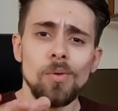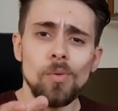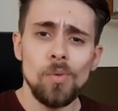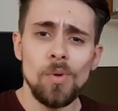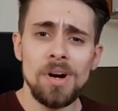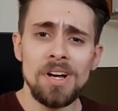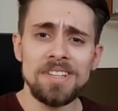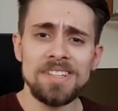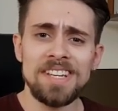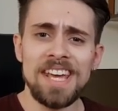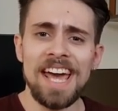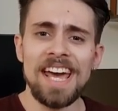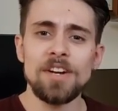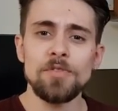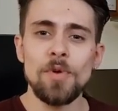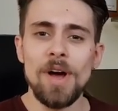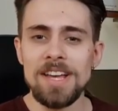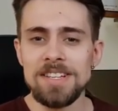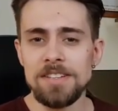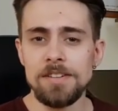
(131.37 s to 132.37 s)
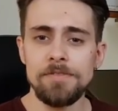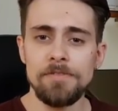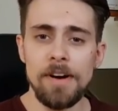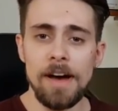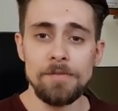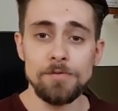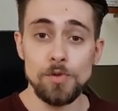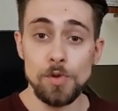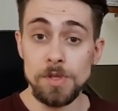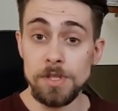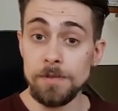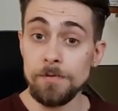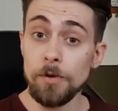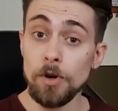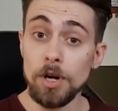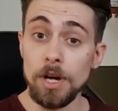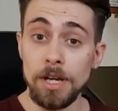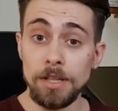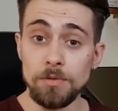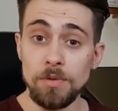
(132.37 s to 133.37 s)
What can Ryzen 5
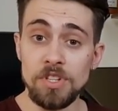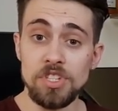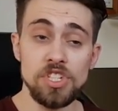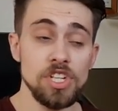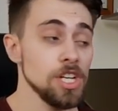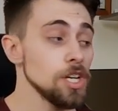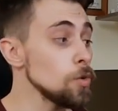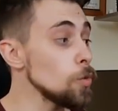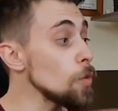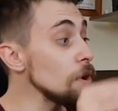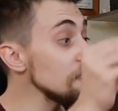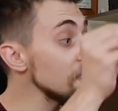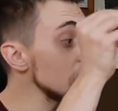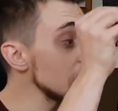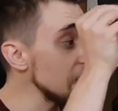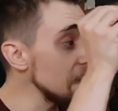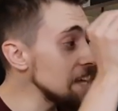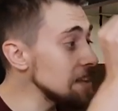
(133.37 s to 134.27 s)
2400G with the